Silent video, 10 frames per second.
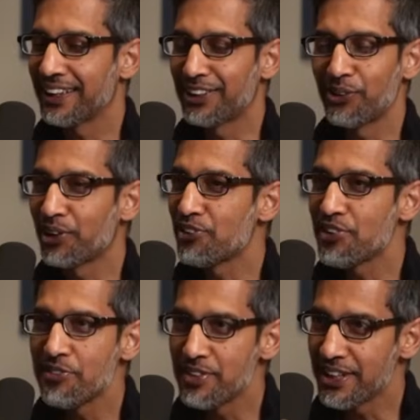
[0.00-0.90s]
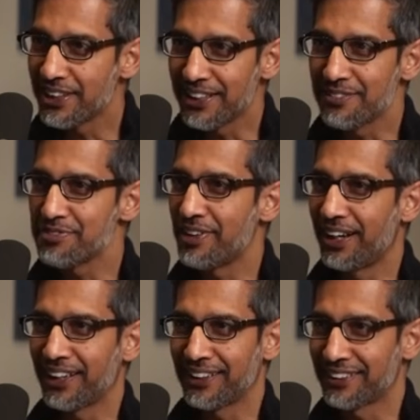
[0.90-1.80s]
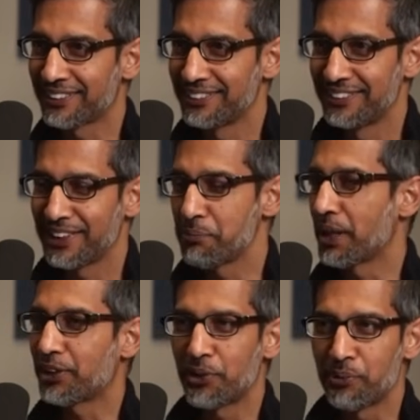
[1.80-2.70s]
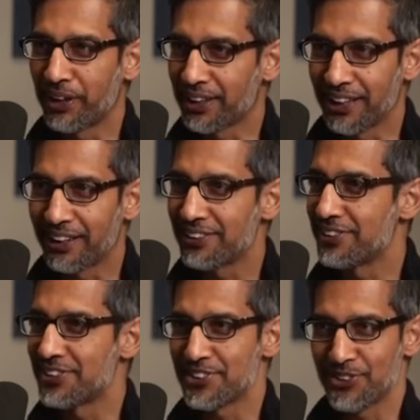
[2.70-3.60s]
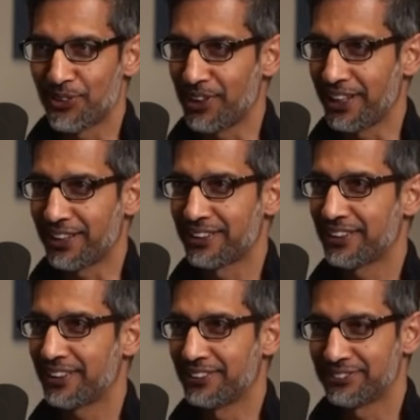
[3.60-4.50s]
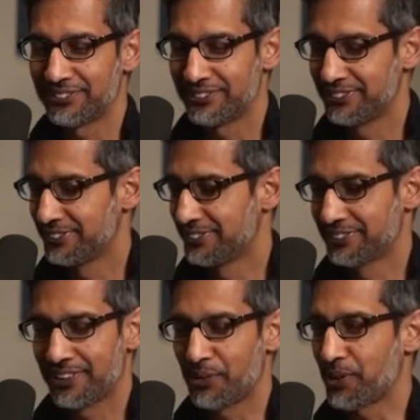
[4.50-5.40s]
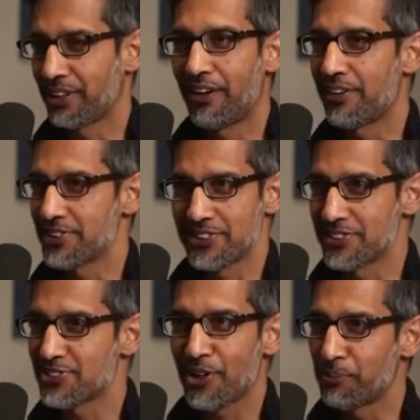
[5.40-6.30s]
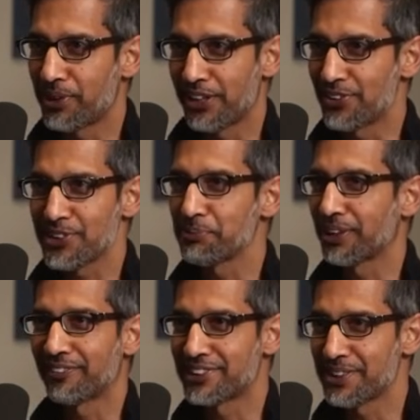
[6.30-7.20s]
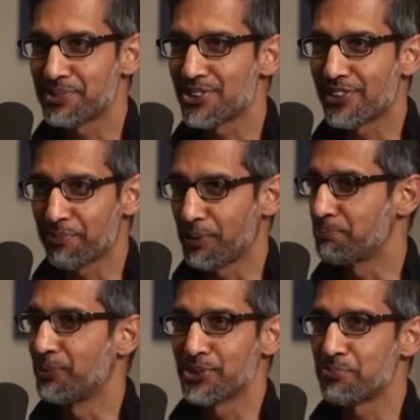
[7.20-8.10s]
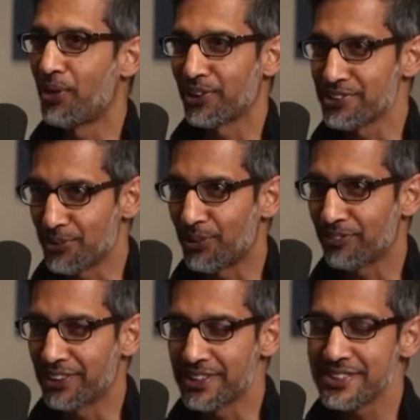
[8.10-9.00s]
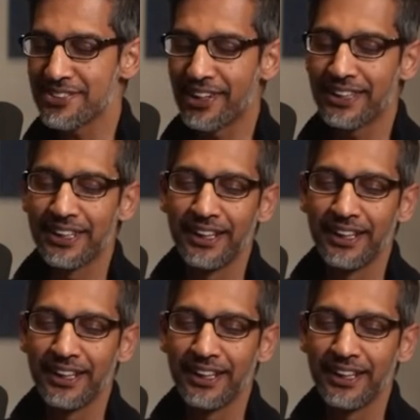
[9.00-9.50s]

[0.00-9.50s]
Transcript: like you can trivially find they make numerical errors or like, you know, counting R's in strawberry or something which seems to trip up most models or whatever it is, right?